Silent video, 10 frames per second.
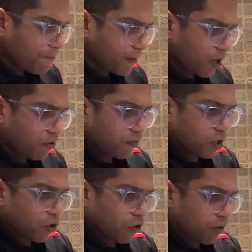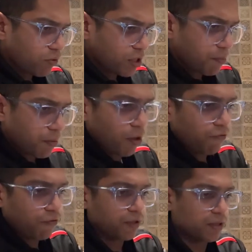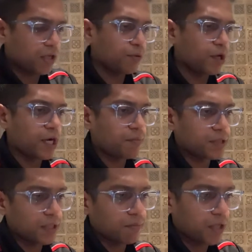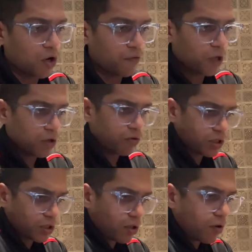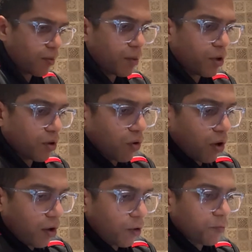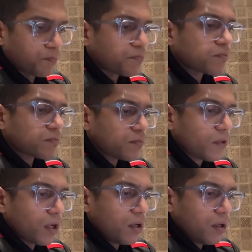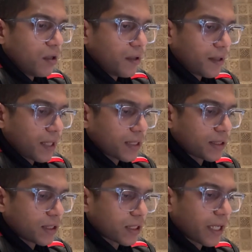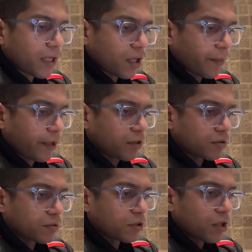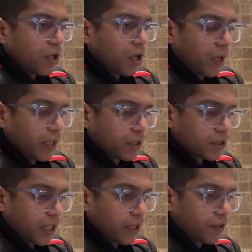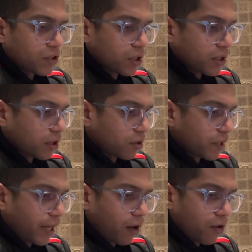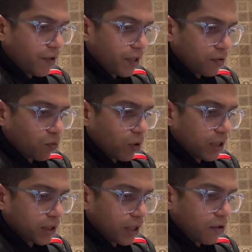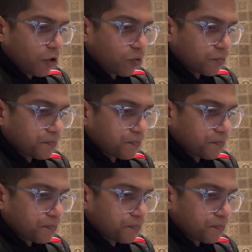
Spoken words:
However, Norway was up about 53.8%. But Norway alone is not going to be able to hold on to Teslas, right? I mean, I understand eventually they're going to get out of it. What else are they going to do?